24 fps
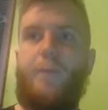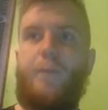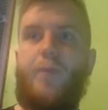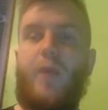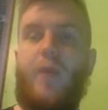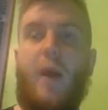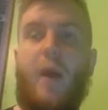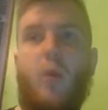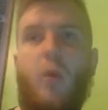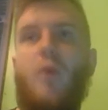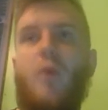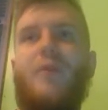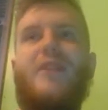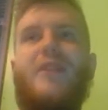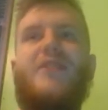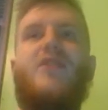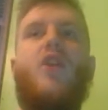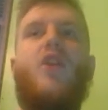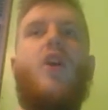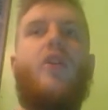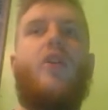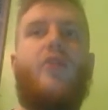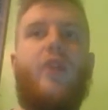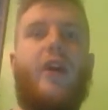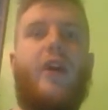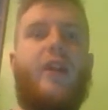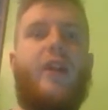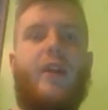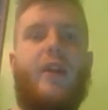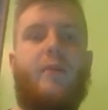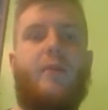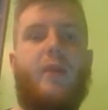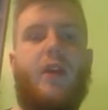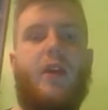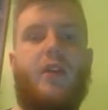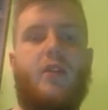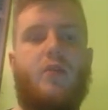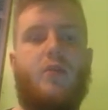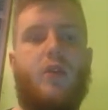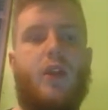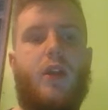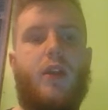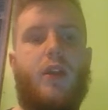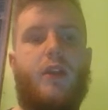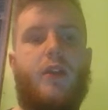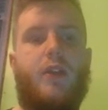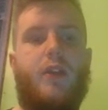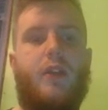a Pokemon is not threatening at
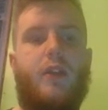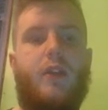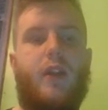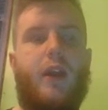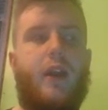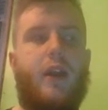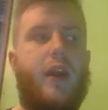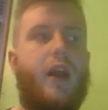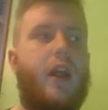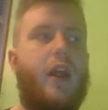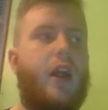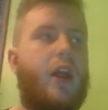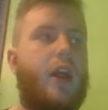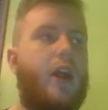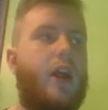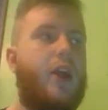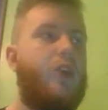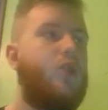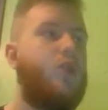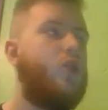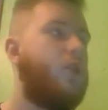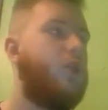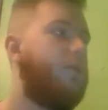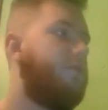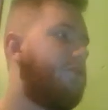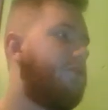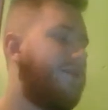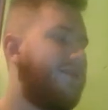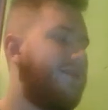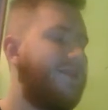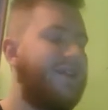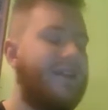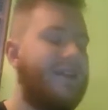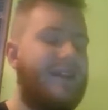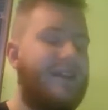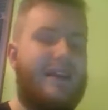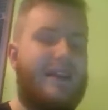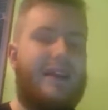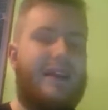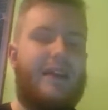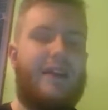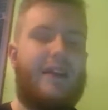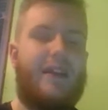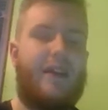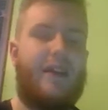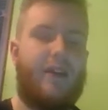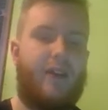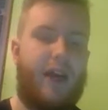-1. Like, you could
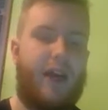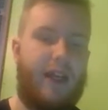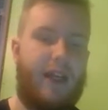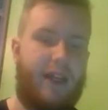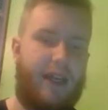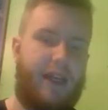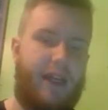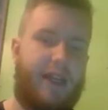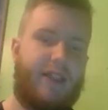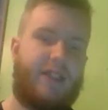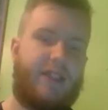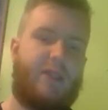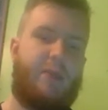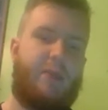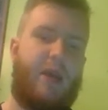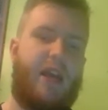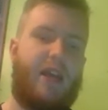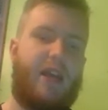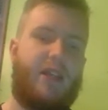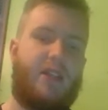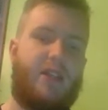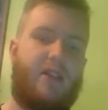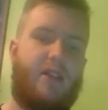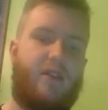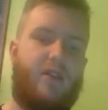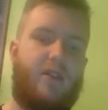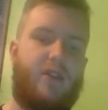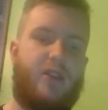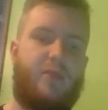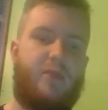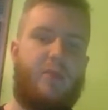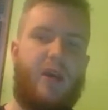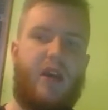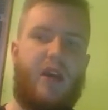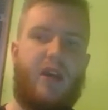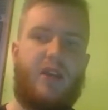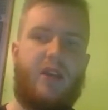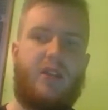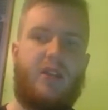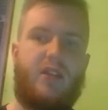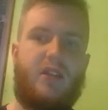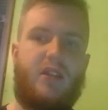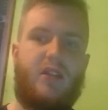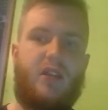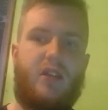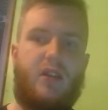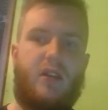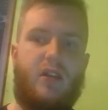completely eradicate a Specs if they're Specs,
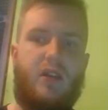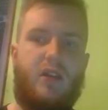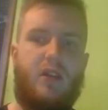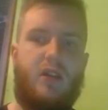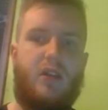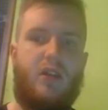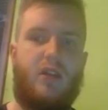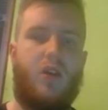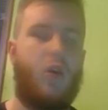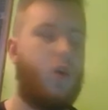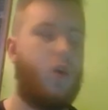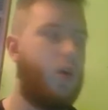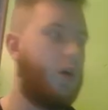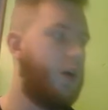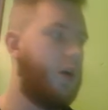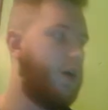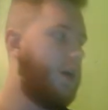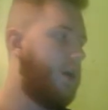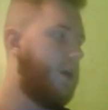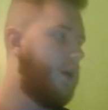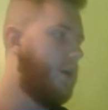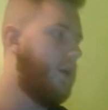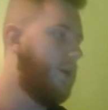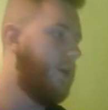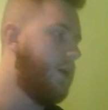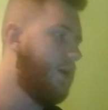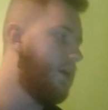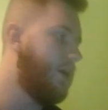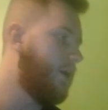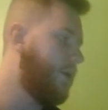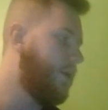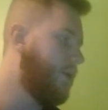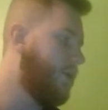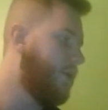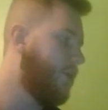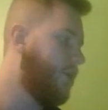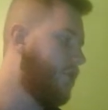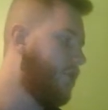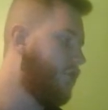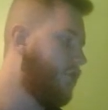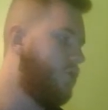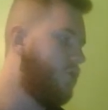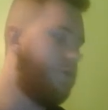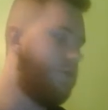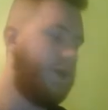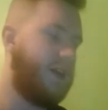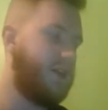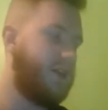or
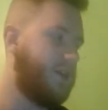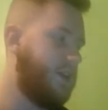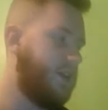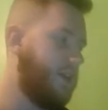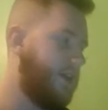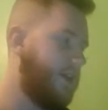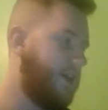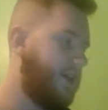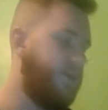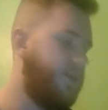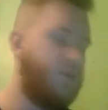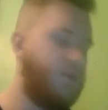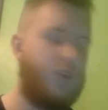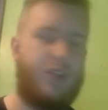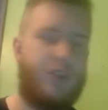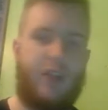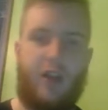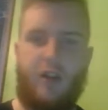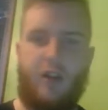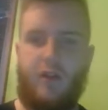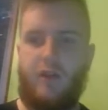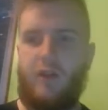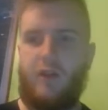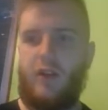you basically give yourself